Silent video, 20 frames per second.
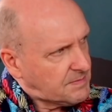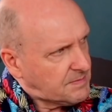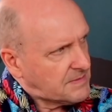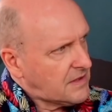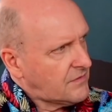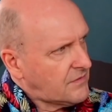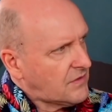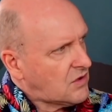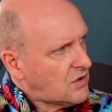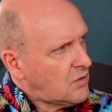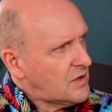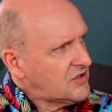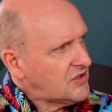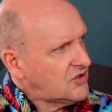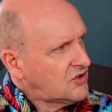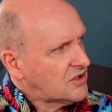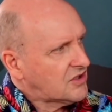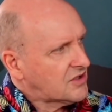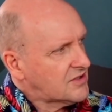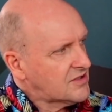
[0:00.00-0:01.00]
specific
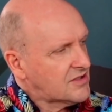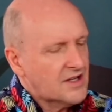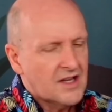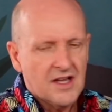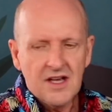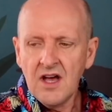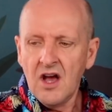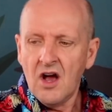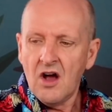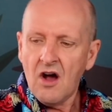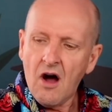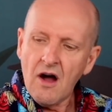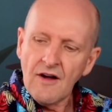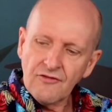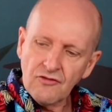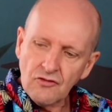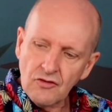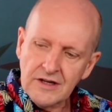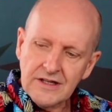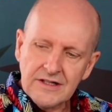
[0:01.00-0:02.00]
questions.
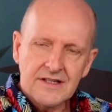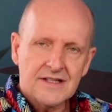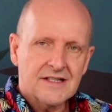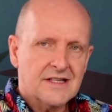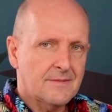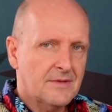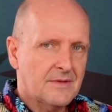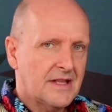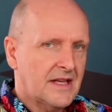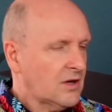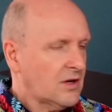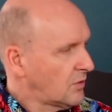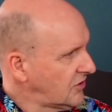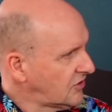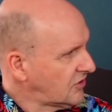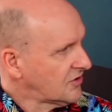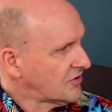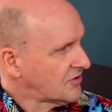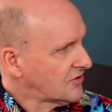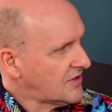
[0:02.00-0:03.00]
I've written some of their
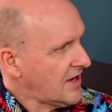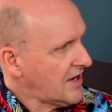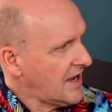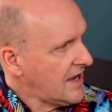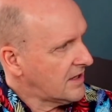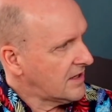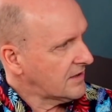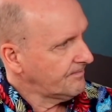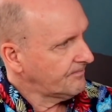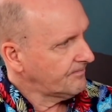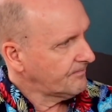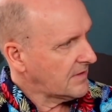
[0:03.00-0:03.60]
questions down.